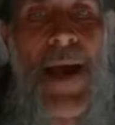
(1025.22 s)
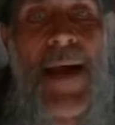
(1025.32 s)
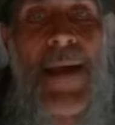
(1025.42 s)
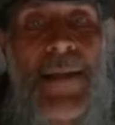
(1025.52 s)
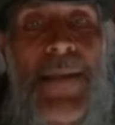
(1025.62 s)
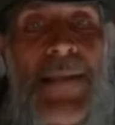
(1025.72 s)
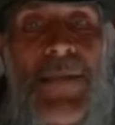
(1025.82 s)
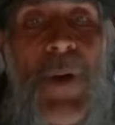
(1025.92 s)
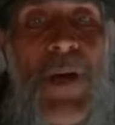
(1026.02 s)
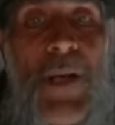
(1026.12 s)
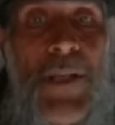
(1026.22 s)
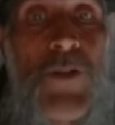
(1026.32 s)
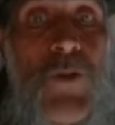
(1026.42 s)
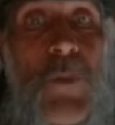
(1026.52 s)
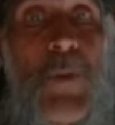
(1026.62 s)
This is why you get
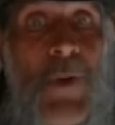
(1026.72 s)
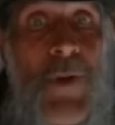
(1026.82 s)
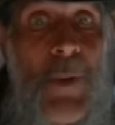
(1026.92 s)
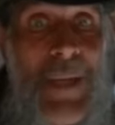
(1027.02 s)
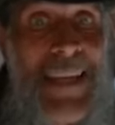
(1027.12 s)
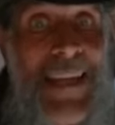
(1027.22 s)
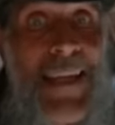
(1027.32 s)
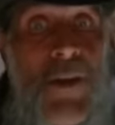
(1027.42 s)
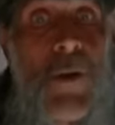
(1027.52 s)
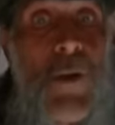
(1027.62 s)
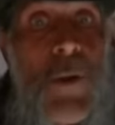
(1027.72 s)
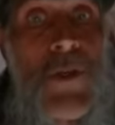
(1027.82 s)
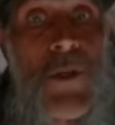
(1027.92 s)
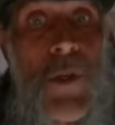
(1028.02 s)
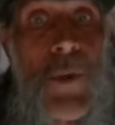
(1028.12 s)
stupid when you're beginning and you don't know what you're
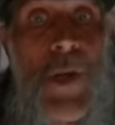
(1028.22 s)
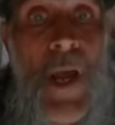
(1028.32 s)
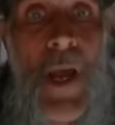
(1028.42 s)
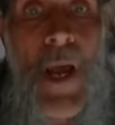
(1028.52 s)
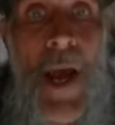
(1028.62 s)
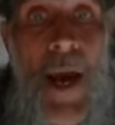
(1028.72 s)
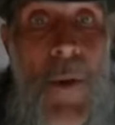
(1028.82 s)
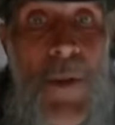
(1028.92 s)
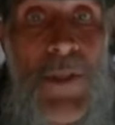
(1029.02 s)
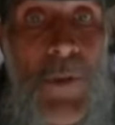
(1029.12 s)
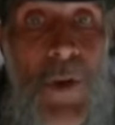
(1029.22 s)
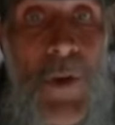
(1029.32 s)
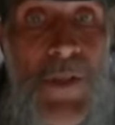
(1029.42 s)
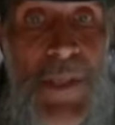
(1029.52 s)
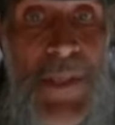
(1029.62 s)
doing. I want you to notice
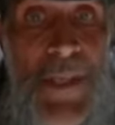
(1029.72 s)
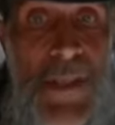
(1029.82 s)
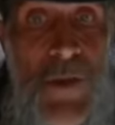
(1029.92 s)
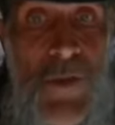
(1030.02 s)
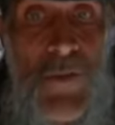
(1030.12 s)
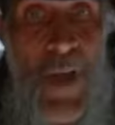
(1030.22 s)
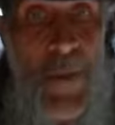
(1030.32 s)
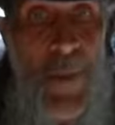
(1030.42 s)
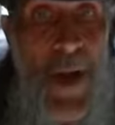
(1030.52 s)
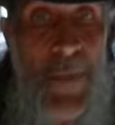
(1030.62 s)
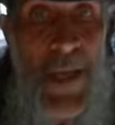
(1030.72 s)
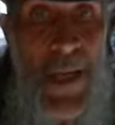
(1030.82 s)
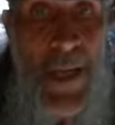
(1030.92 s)
this as this goes flying by me.